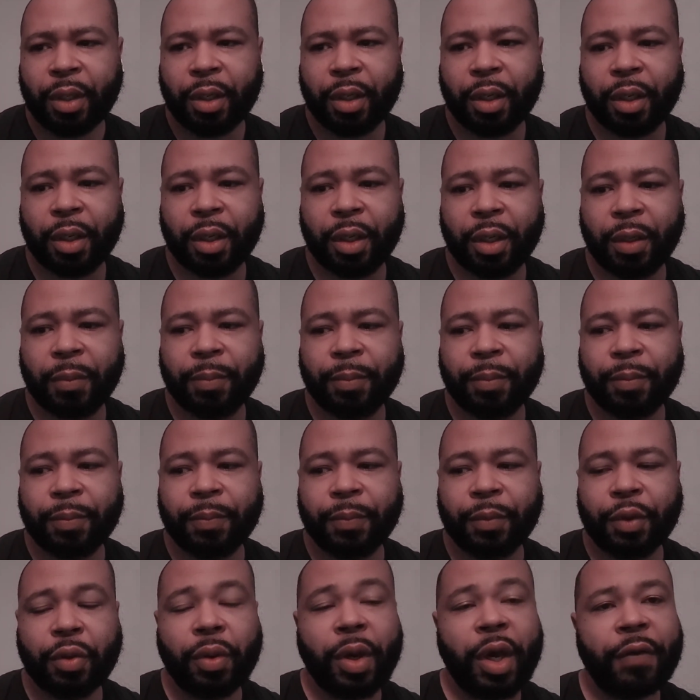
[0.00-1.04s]
Uh,
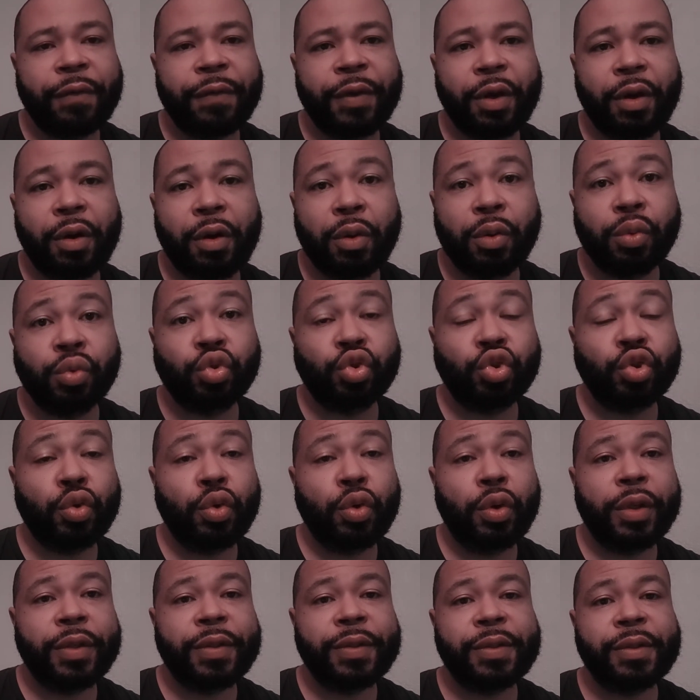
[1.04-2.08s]
you have your own
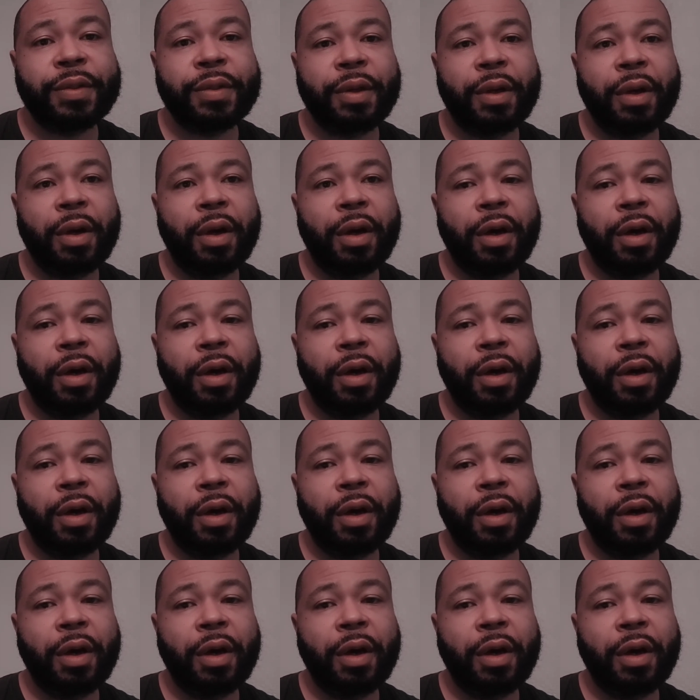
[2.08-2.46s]
choice